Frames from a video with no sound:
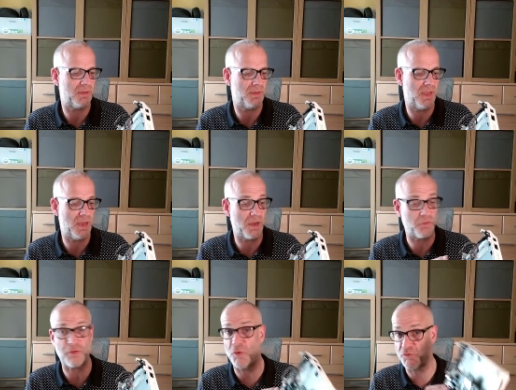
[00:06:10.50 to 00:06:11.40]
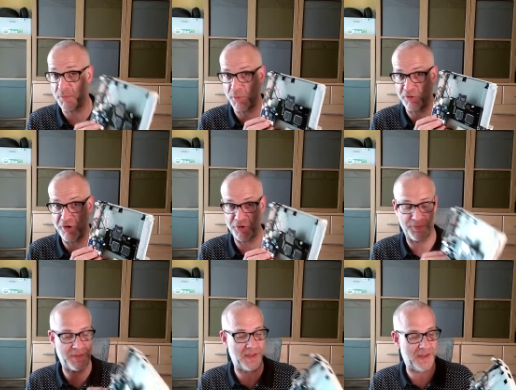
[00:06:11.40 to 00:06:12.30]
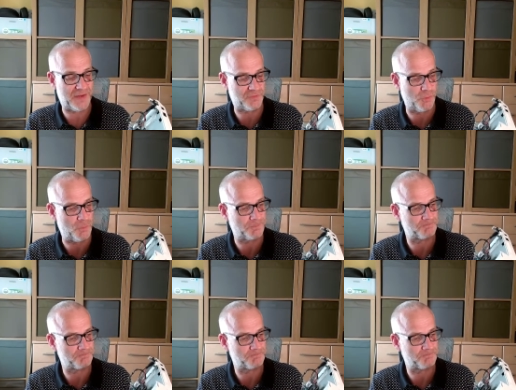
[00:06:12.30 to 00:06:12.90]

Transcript: No soldering required on that at all.